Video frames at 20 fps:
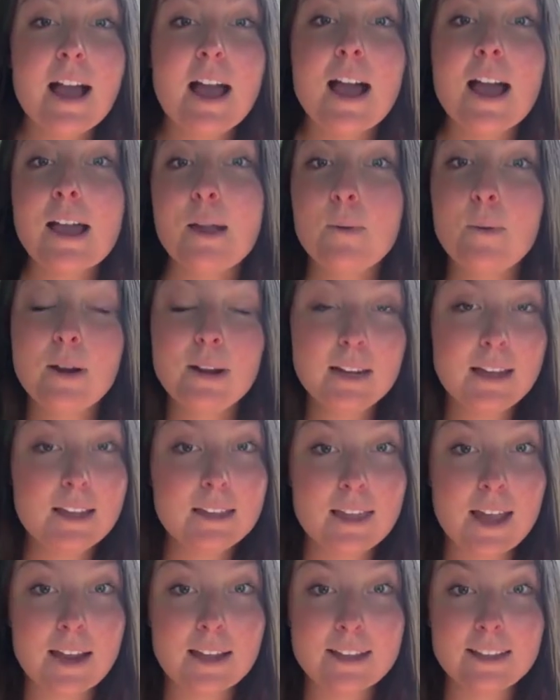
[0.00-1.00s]
I want to
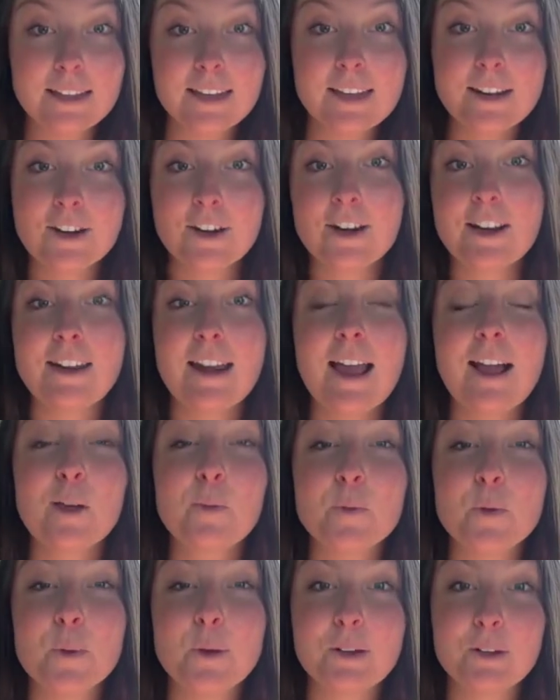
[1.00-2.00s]
get that clear and
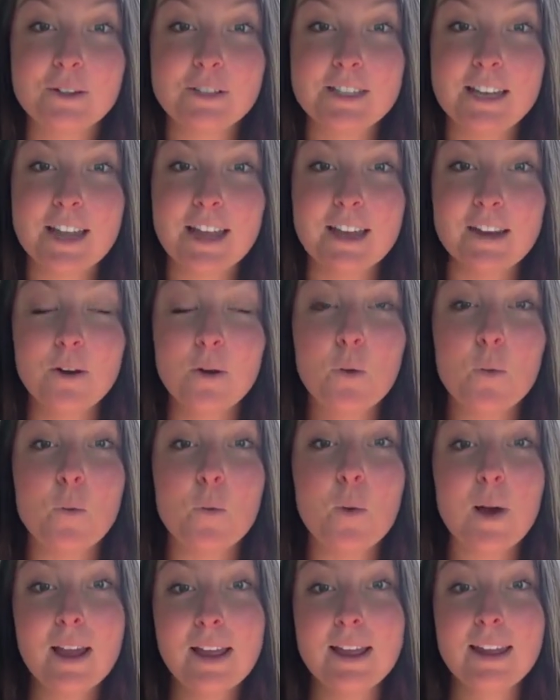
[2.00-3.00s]
help you understand
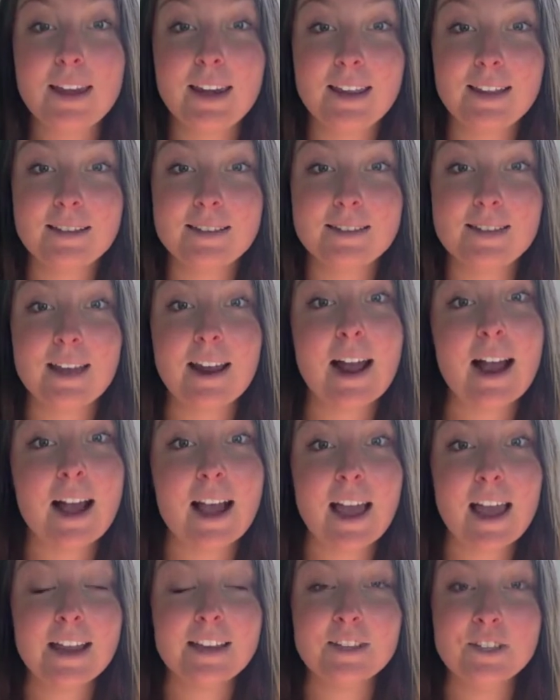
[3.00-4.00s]
what it is that
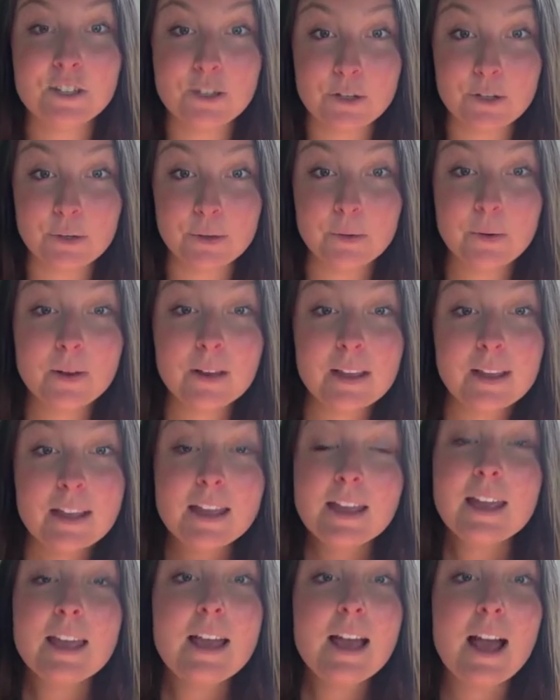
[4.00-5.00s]
I do.
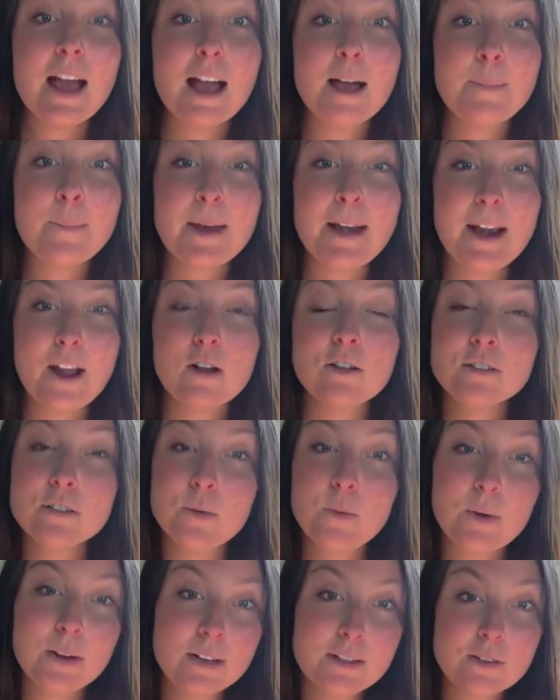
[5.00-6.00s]
And I
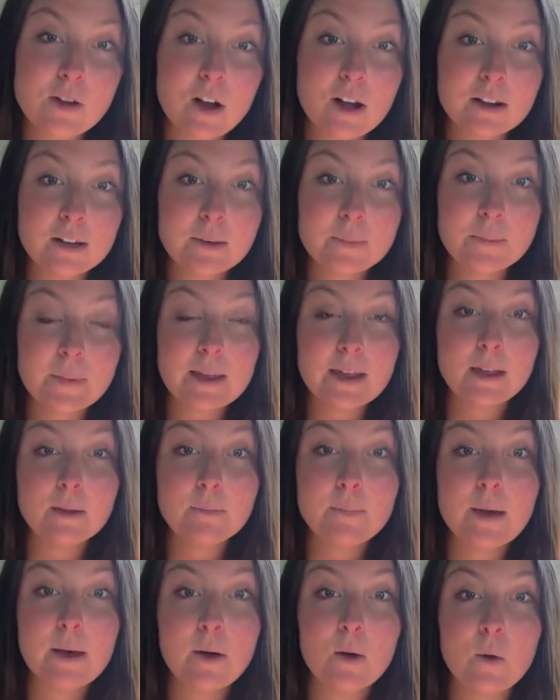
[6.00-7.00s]
also want to talk a bit
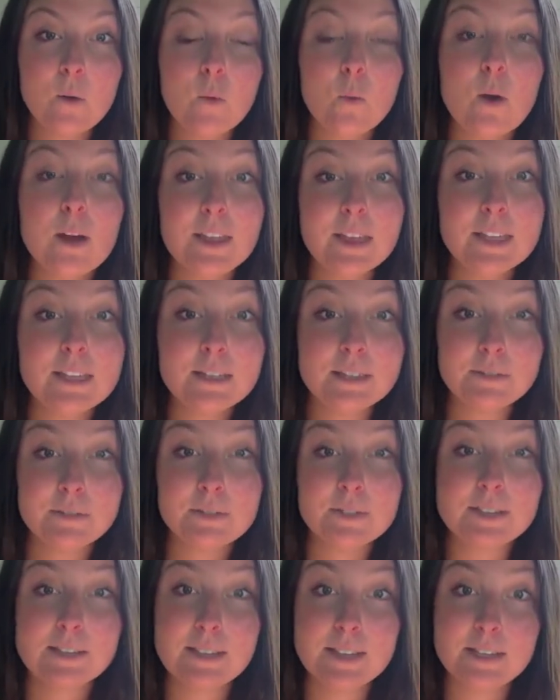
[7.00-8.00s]
about what the
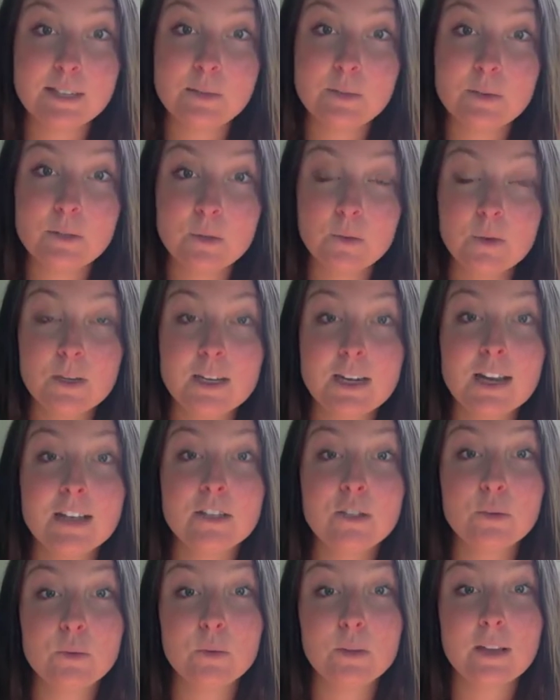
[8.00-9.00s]
difference is between a
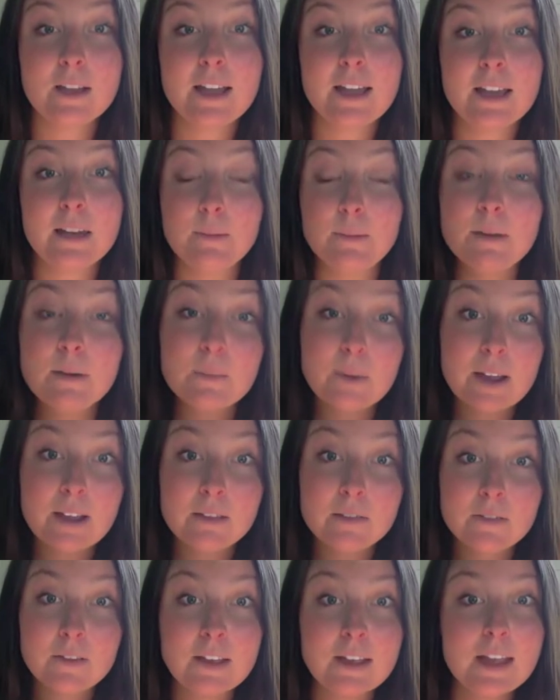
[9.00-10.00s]
doula and a
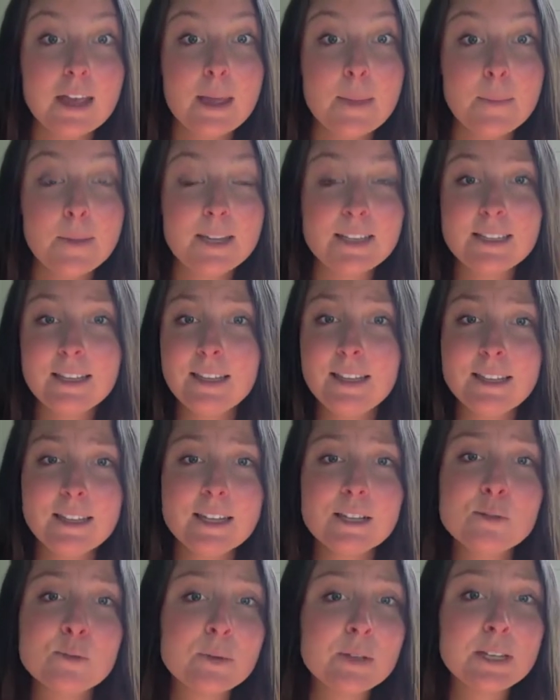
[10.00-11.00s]
midwife, because I think
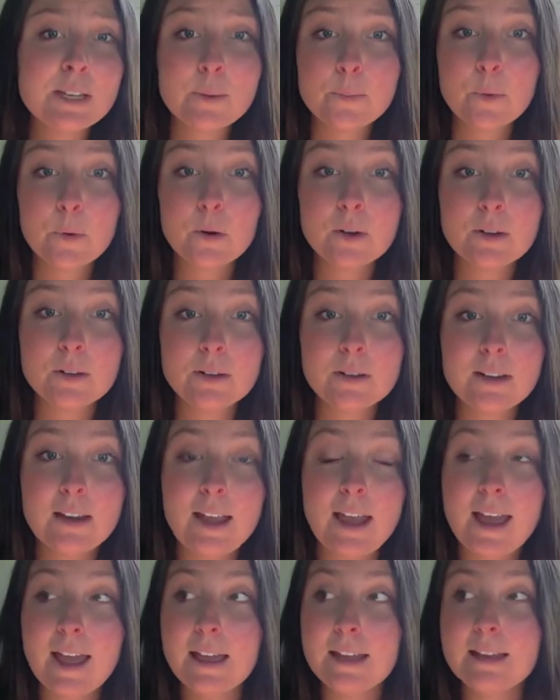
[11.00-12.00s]
that's really important,
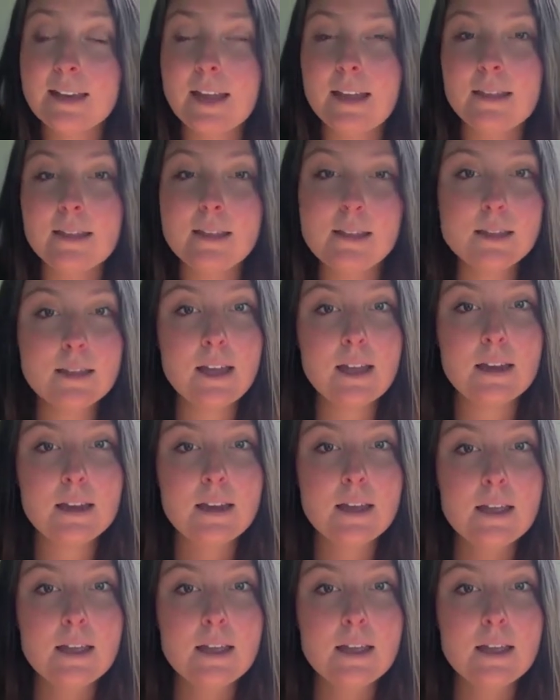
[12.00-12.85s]
and I think that